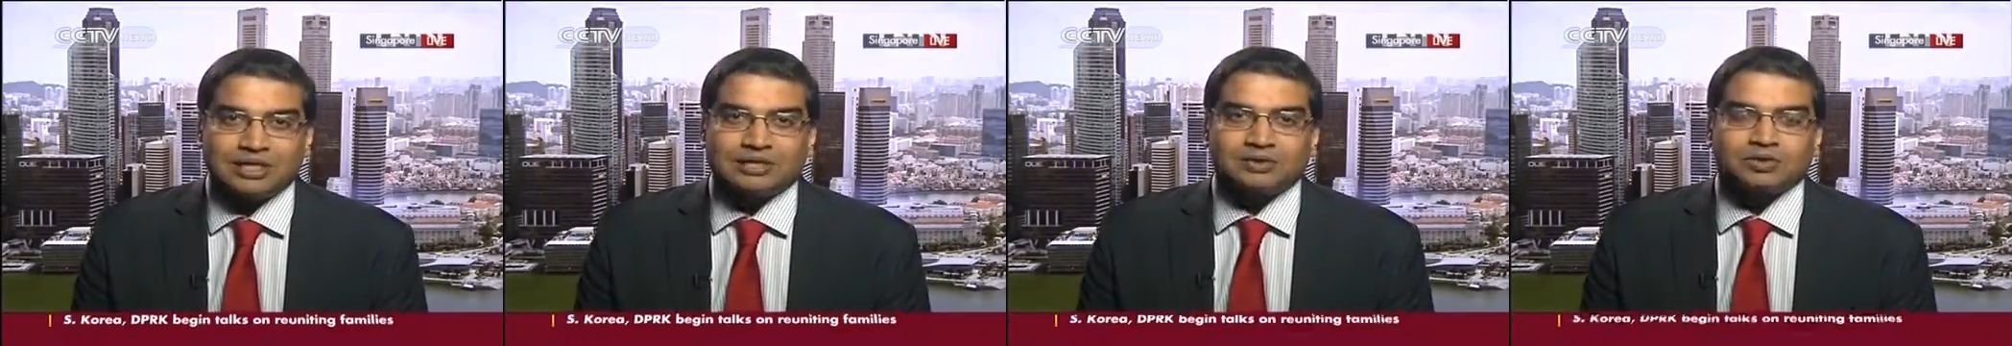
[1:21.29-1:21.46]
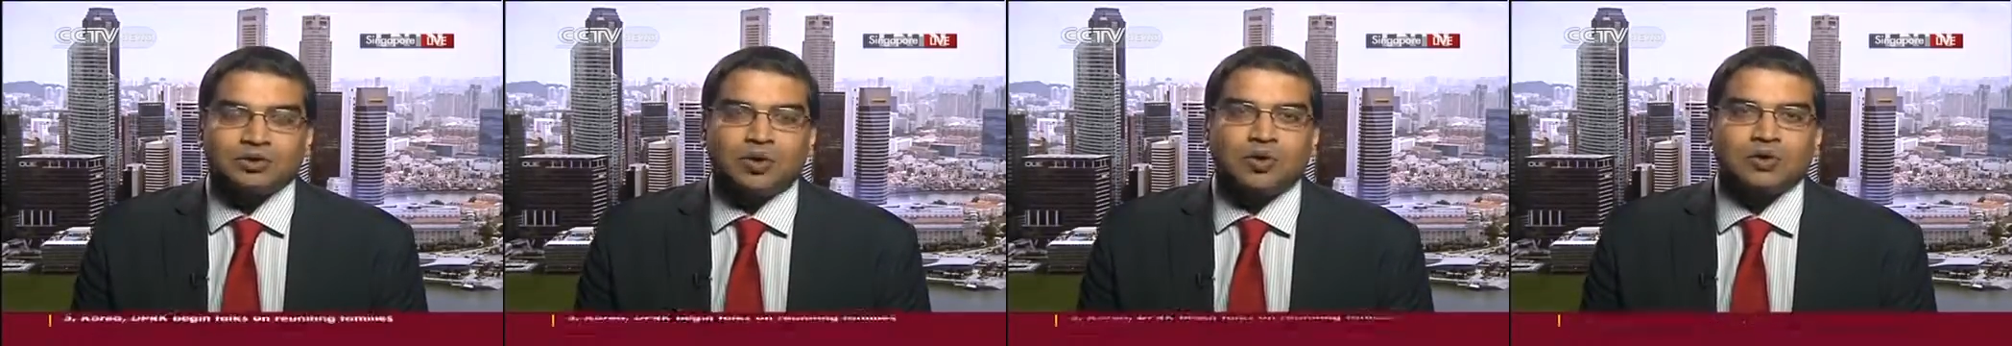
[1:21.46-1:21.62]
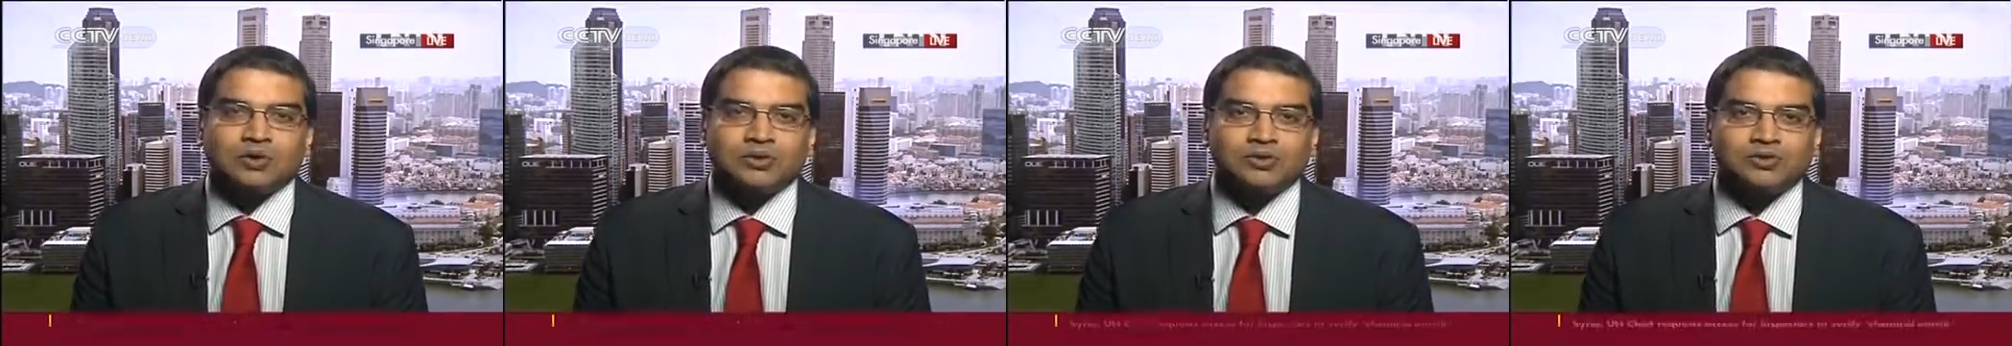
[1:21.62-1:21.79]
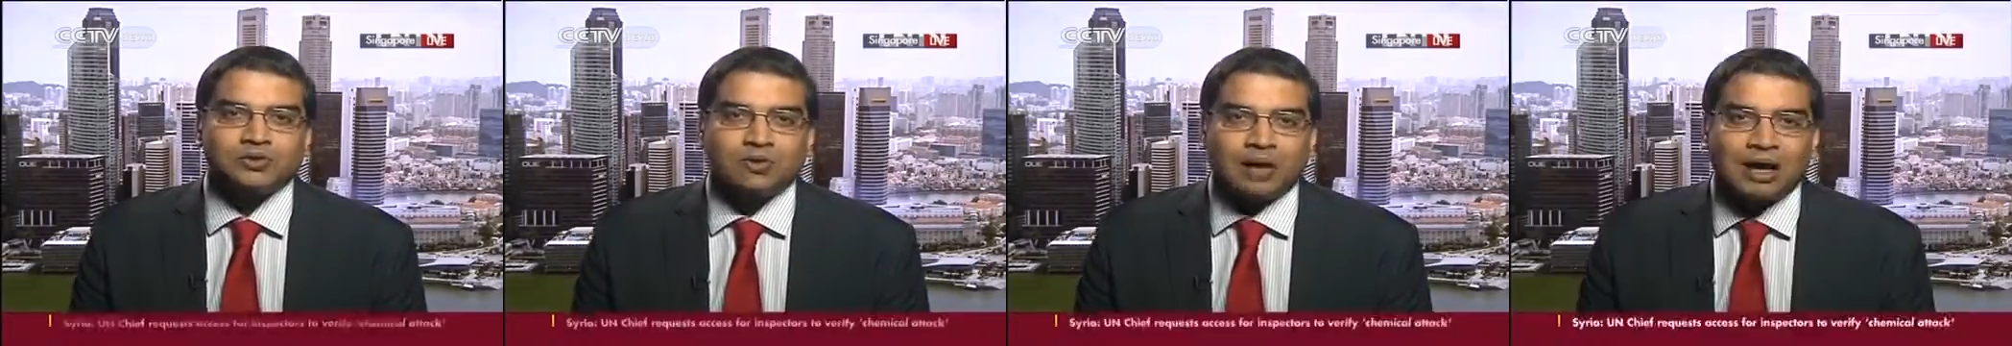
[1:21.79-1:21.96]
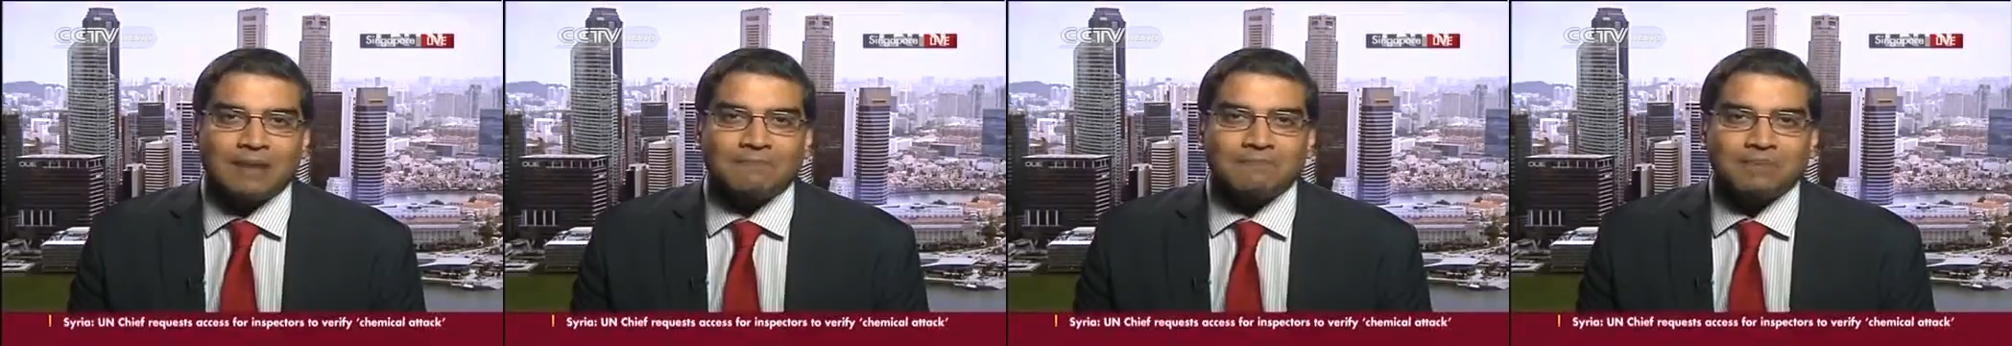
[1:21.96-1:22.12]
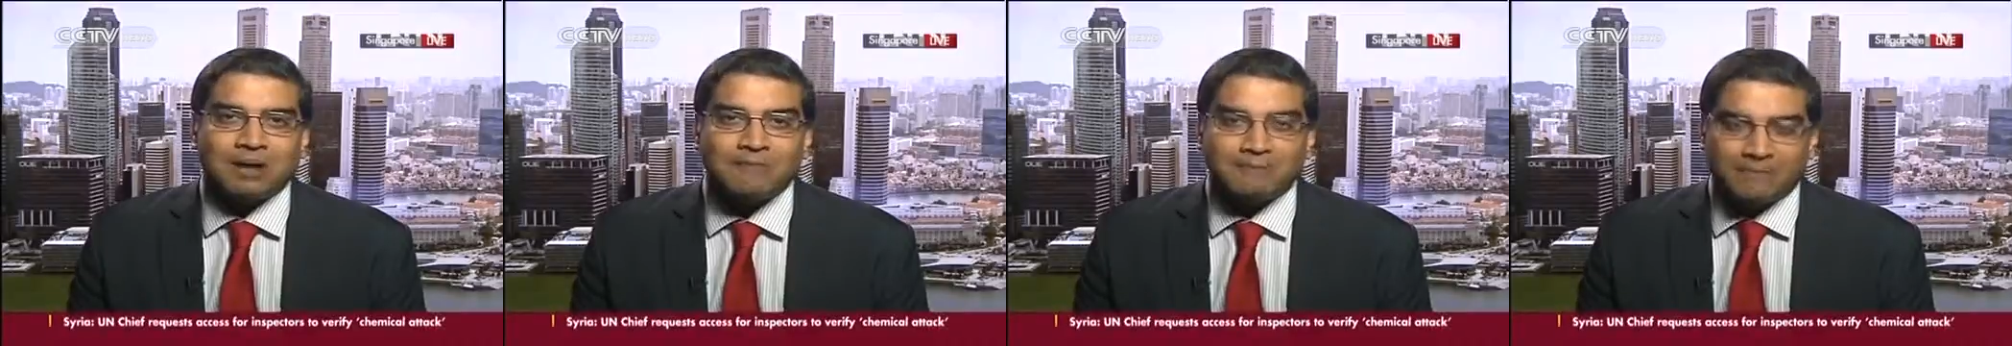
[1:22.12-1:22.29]
is also
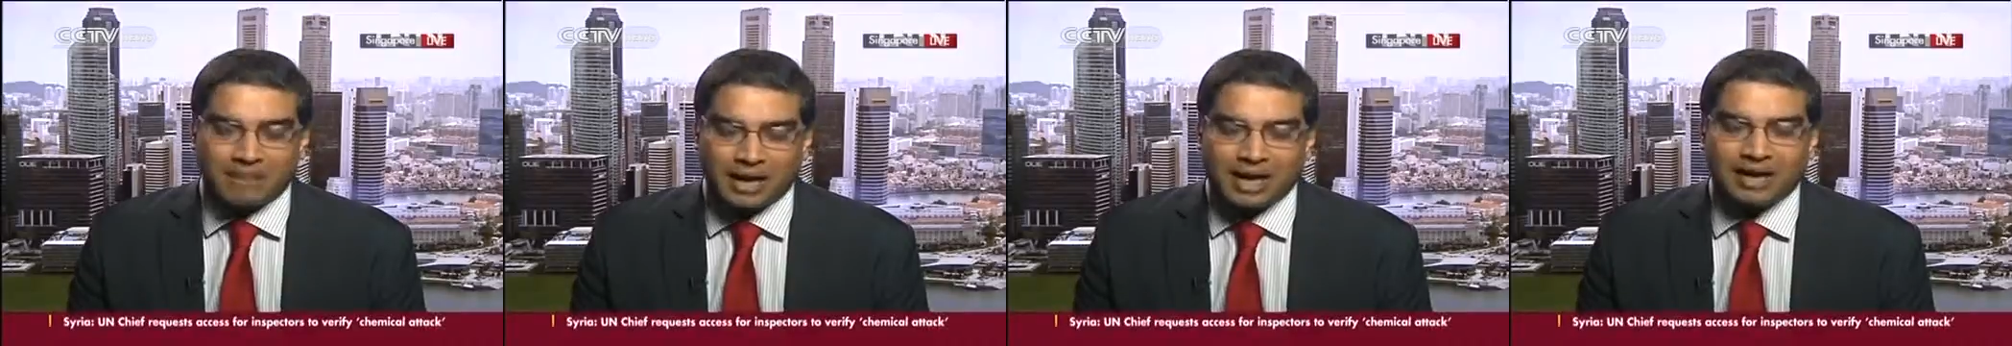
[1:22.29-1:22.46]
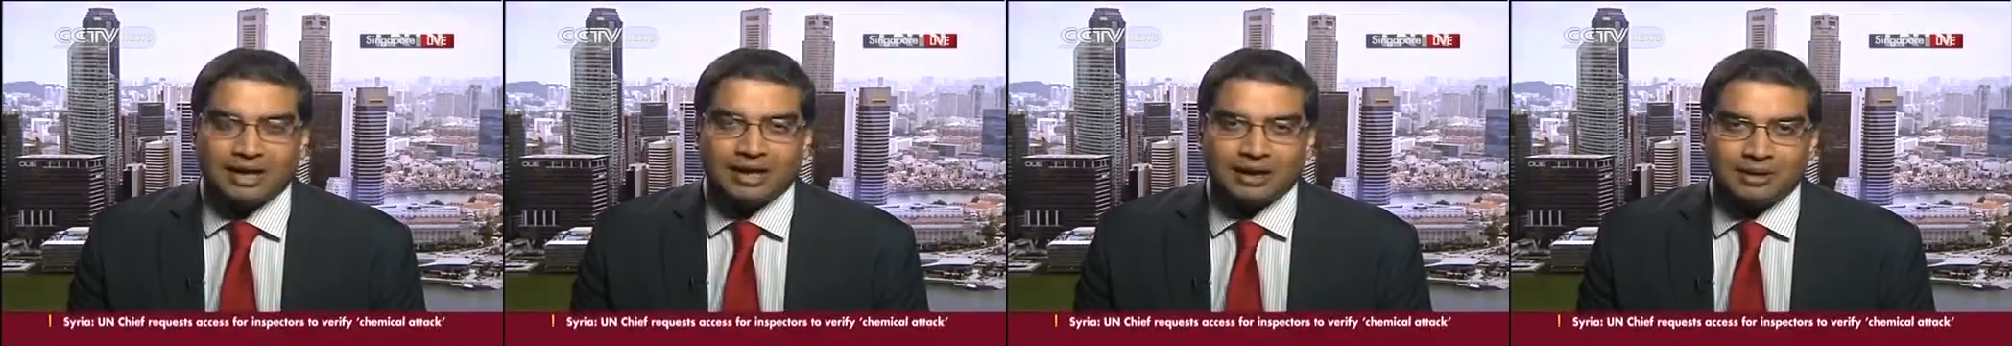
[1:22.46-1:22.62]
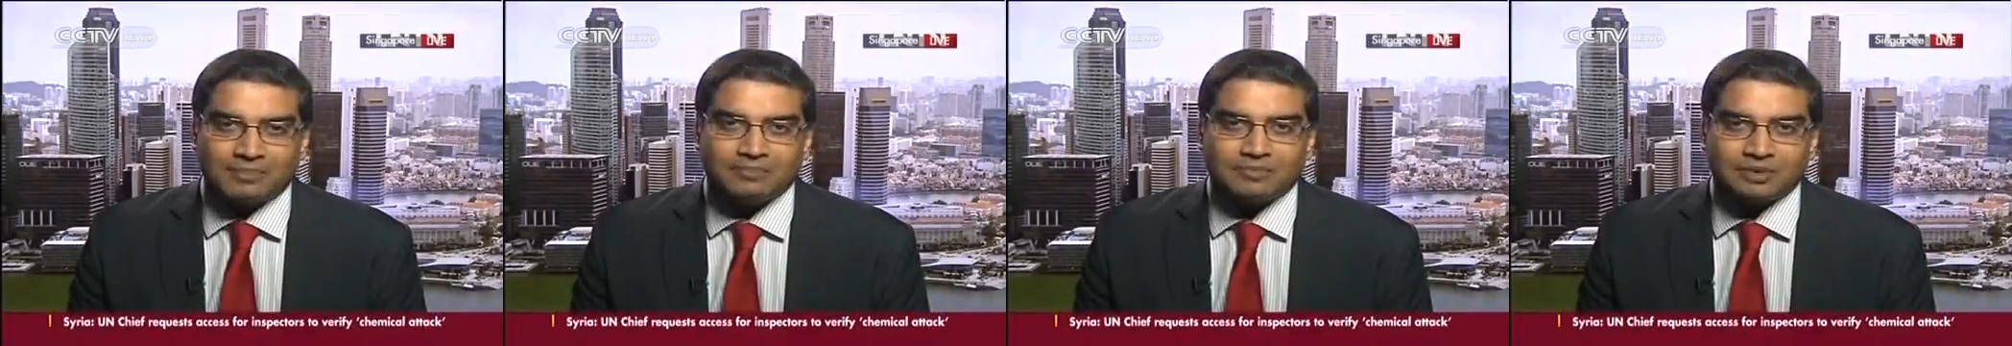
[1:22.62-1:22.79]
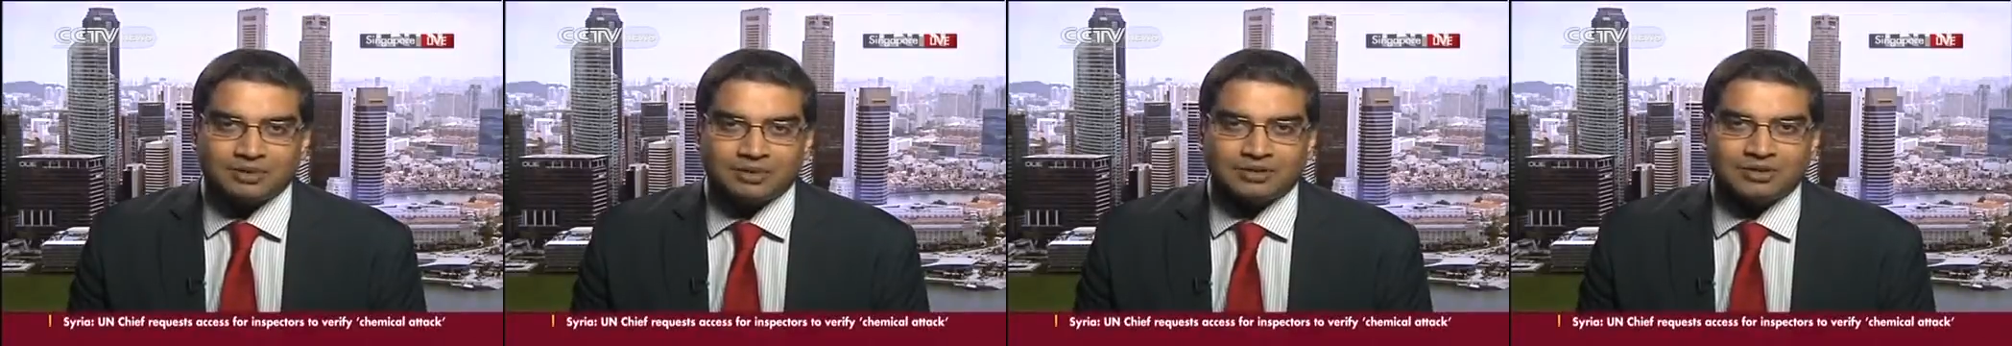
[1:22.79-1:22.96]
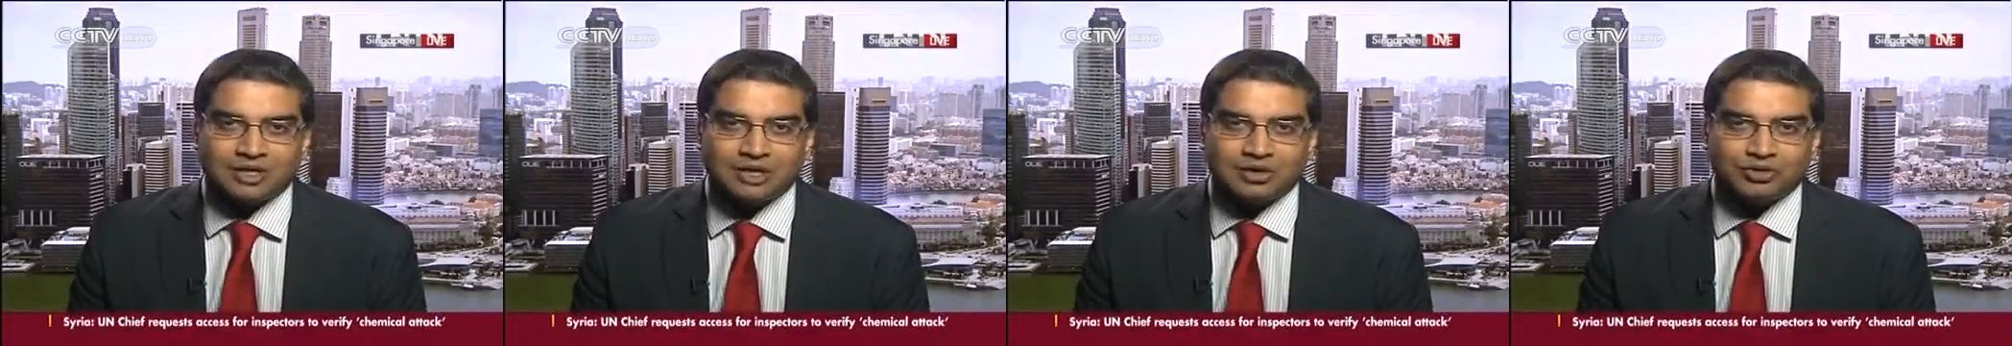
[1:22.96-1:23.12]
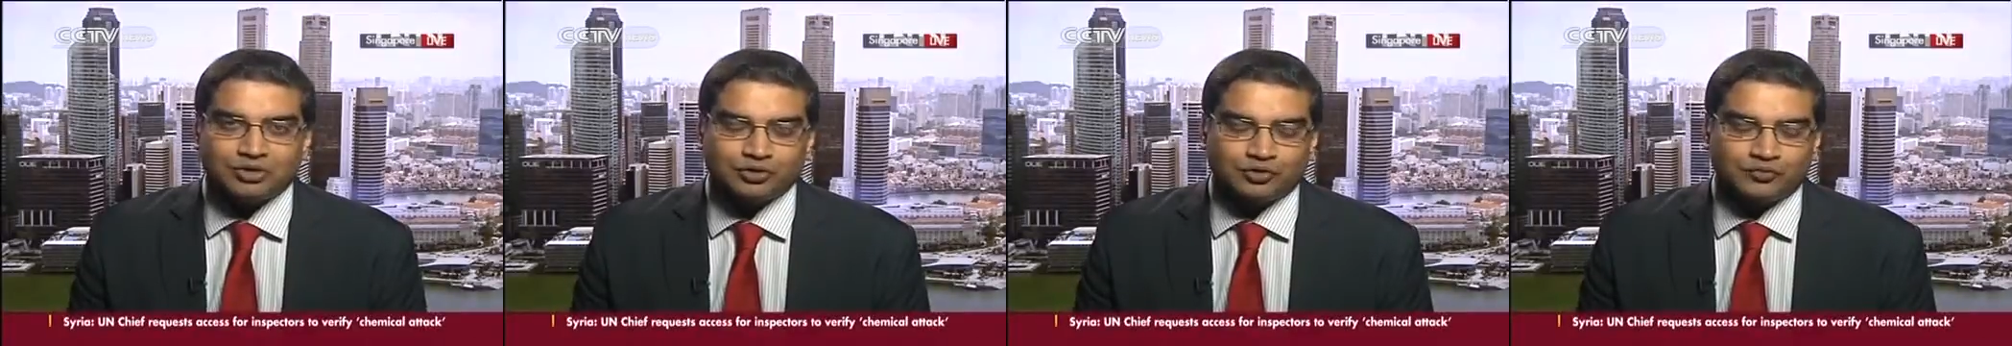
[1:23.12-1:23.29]
up by
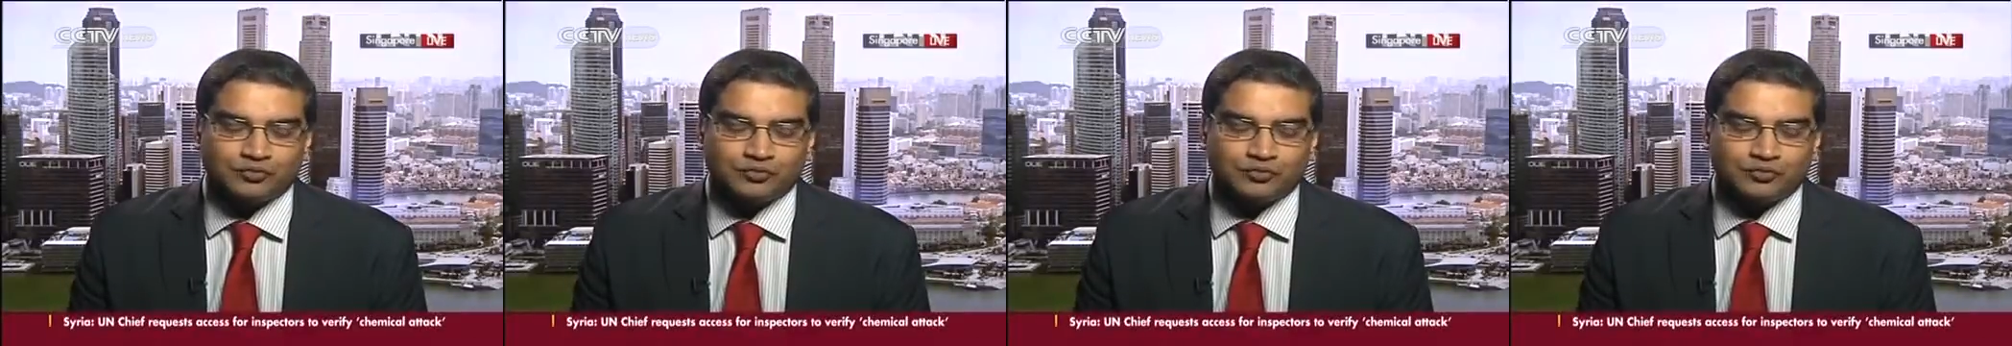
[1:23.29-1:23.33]
1%.